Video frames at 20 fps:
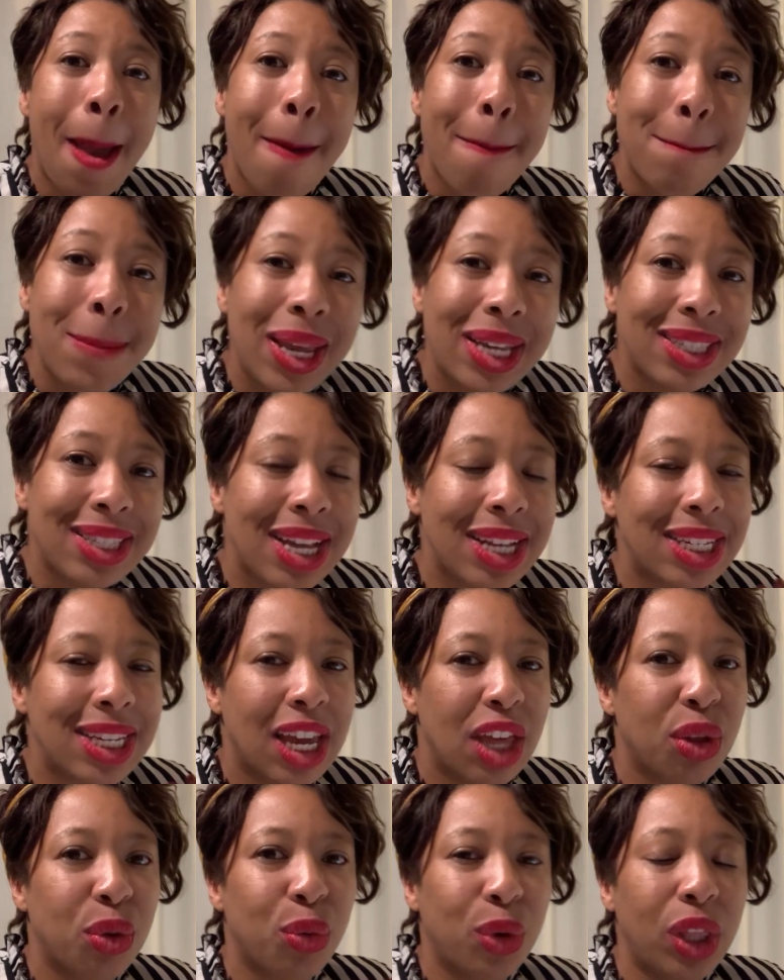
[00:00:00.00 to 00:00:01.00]
mix that
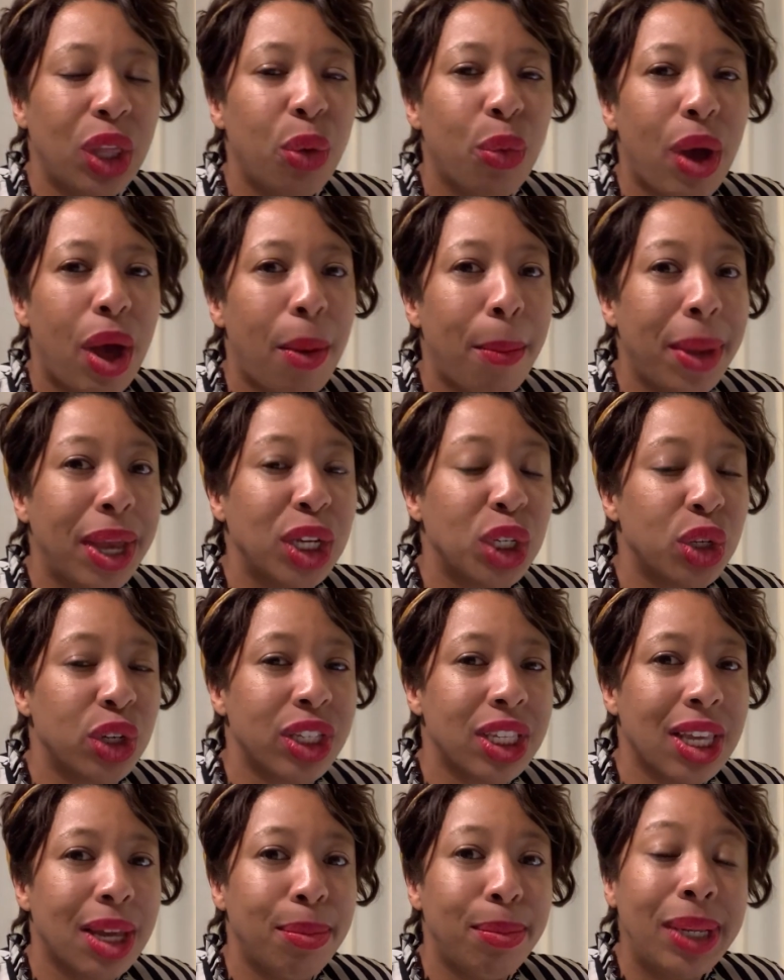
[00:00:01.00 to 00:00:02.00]
together really well, make sure it's
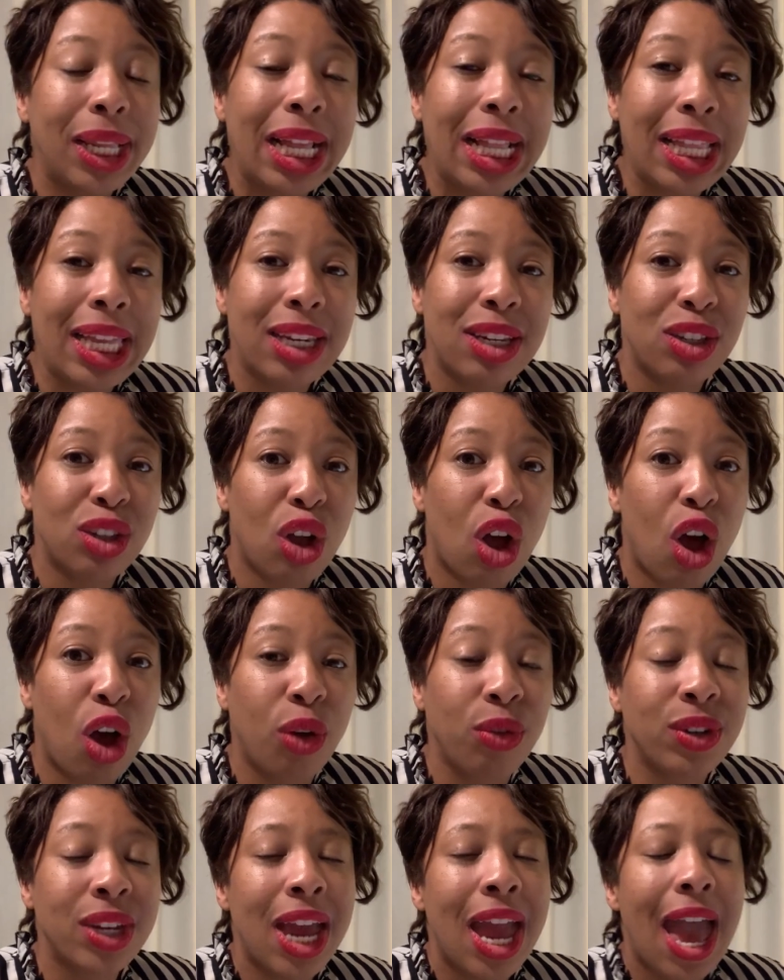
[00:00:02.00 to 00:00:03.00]
completely
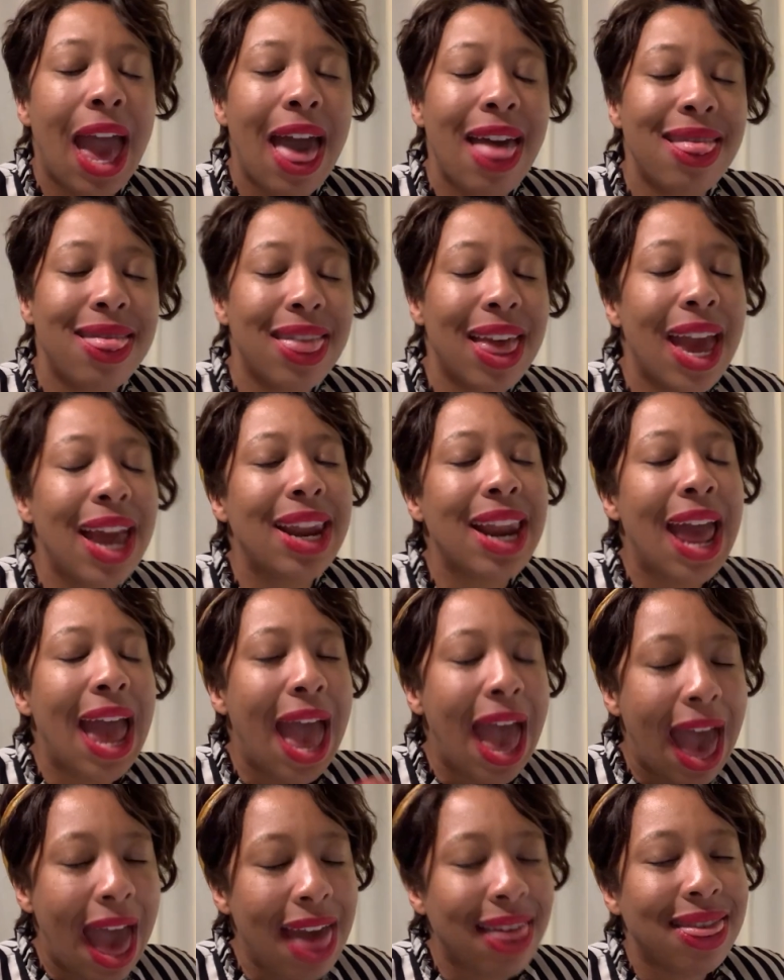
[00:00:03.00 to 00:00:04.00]
dissolved, and then
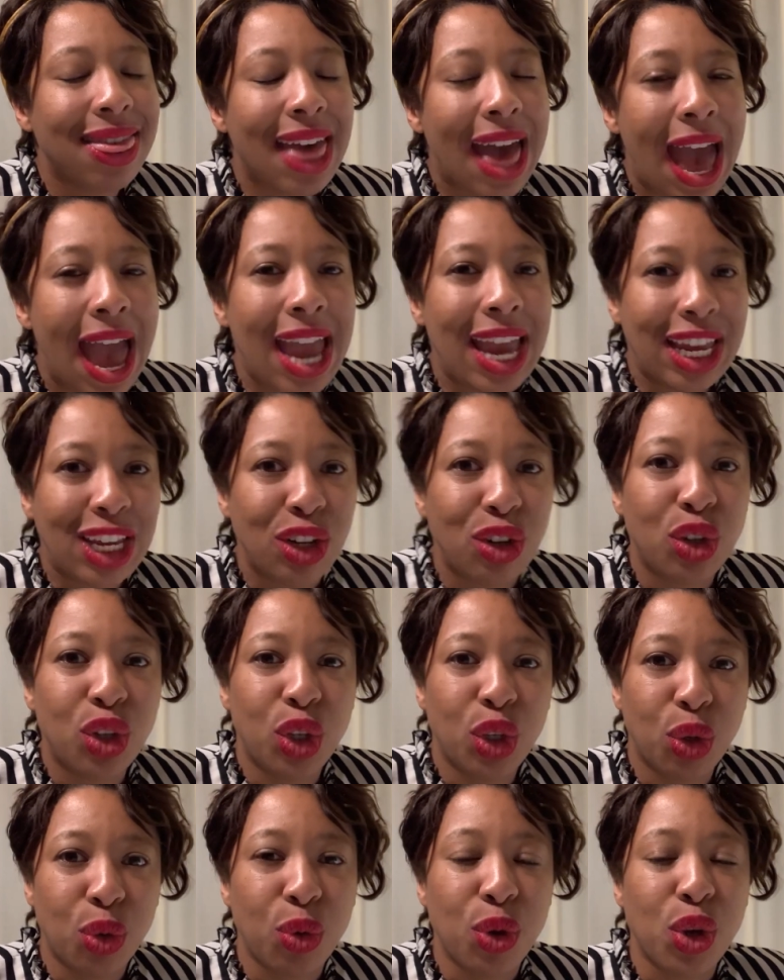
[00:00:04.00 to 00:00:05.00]
add that
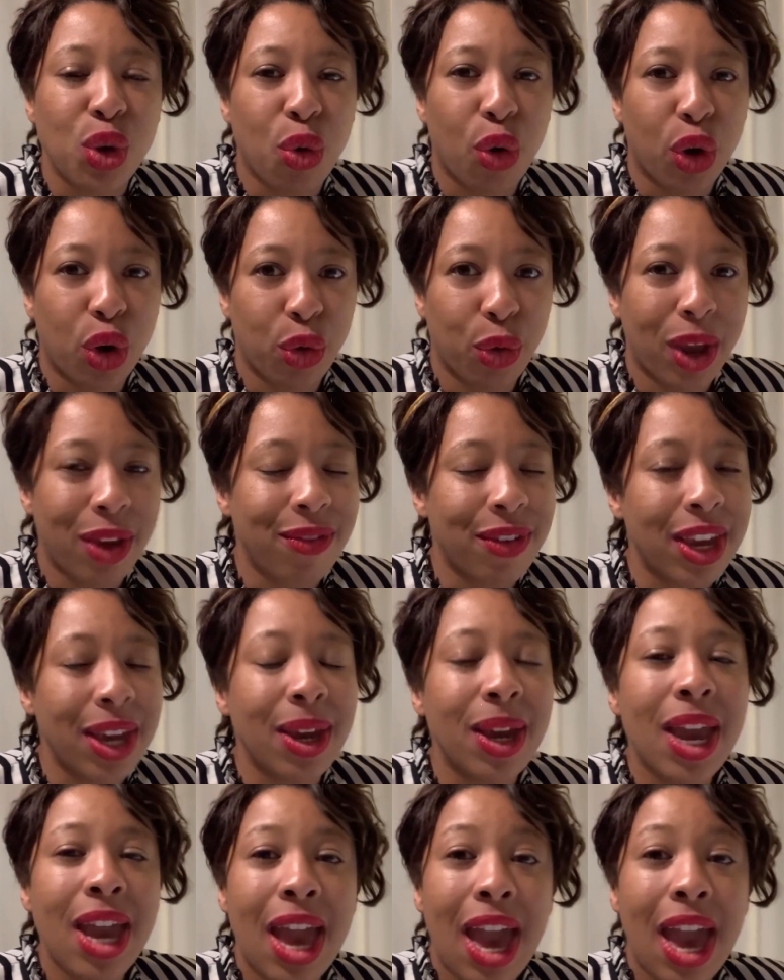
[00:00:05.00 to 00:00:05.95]
into your gravy.